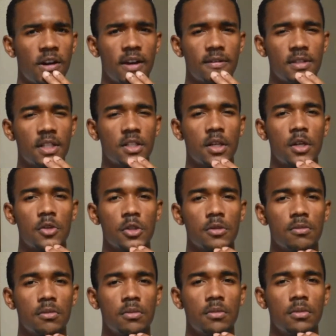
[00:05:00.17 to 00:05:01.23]
600,
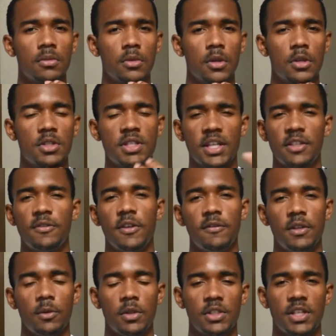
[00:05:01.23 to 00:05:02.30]
or
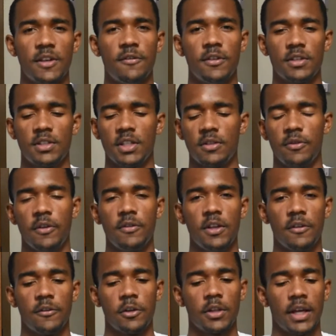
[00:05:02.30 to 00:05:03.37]
650. Let's say 650
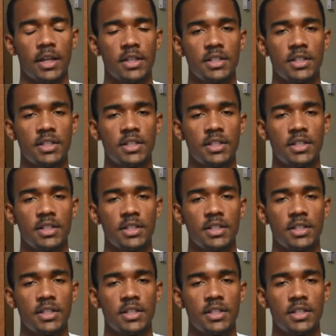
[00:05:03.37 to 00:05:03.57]
if you're like a